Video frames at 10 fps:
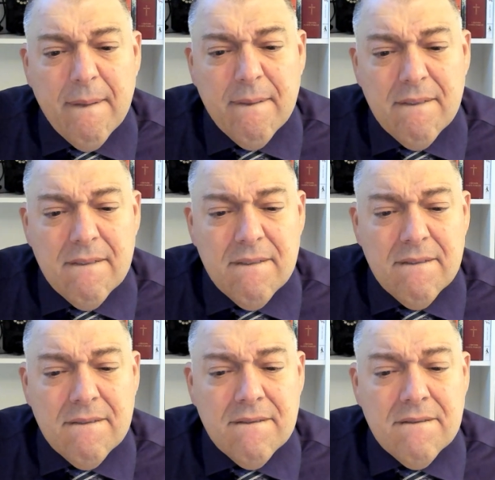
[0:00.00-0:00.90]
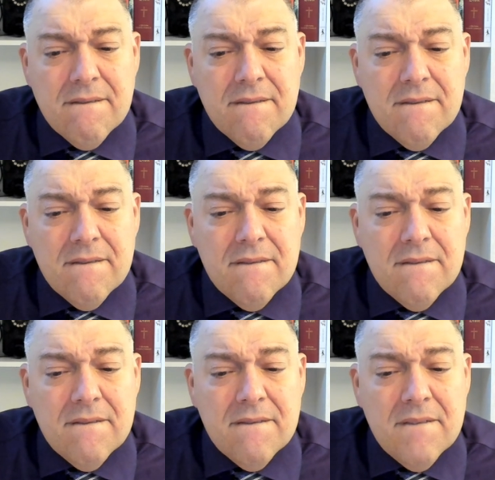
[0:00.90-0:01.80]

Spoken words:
[no speech]